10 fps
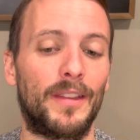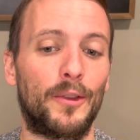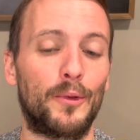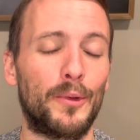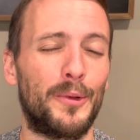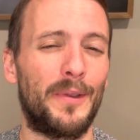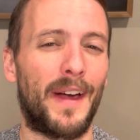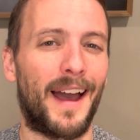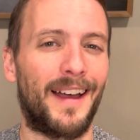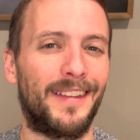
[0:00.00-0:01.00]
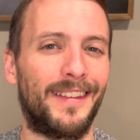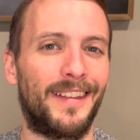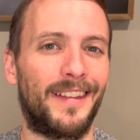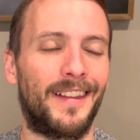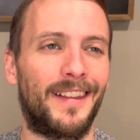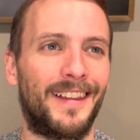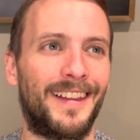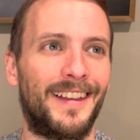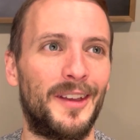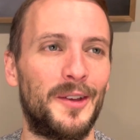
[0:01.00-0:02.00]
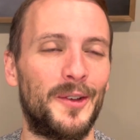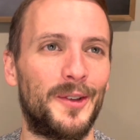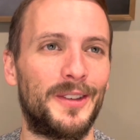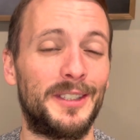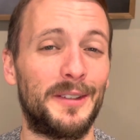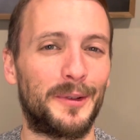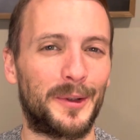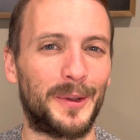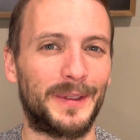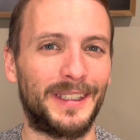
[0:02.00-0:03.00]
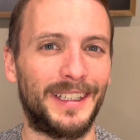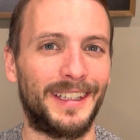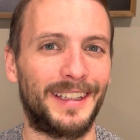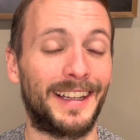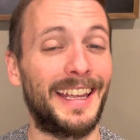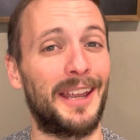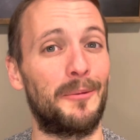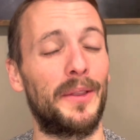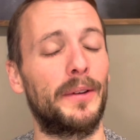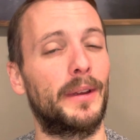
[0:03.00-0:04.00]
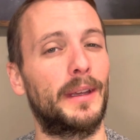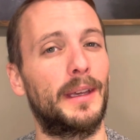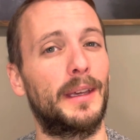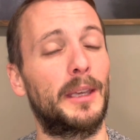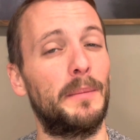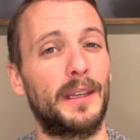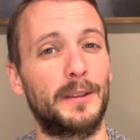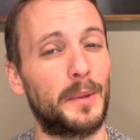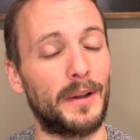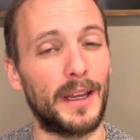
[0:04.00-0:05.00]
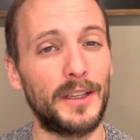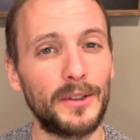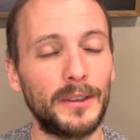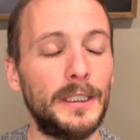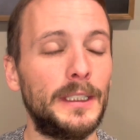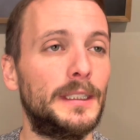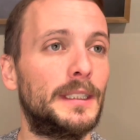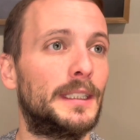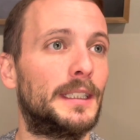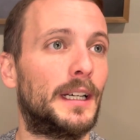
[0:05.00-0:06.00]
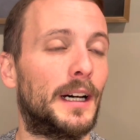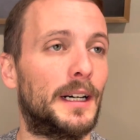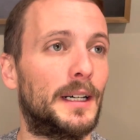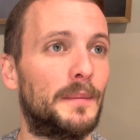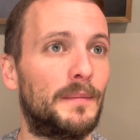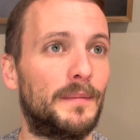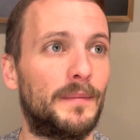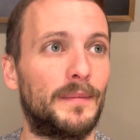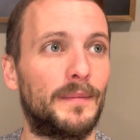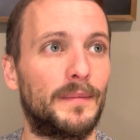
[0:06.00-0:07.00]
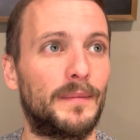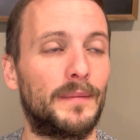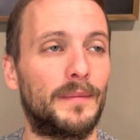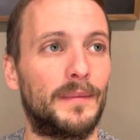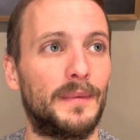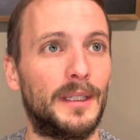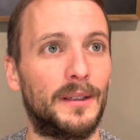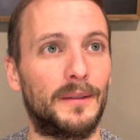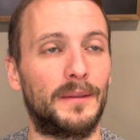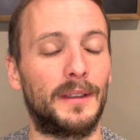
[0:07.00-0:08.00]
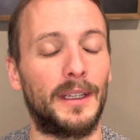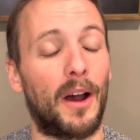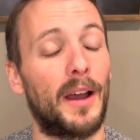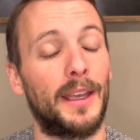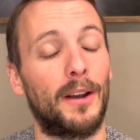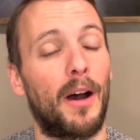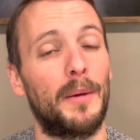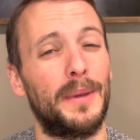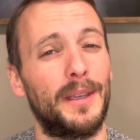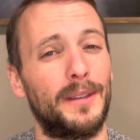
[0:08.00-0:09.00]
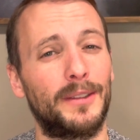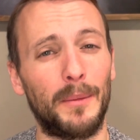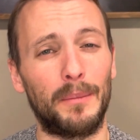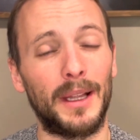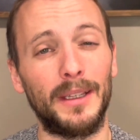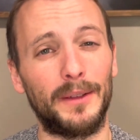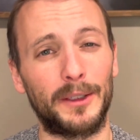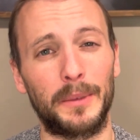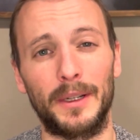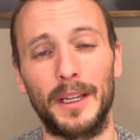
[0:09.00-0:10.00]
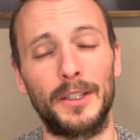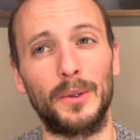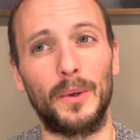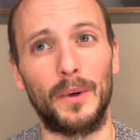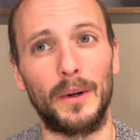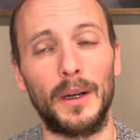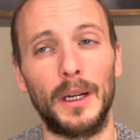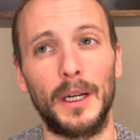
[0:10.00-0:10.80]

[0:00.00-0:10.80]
through that difficulty, again, whether it can be experiential, um, it ought be some blend of experiential or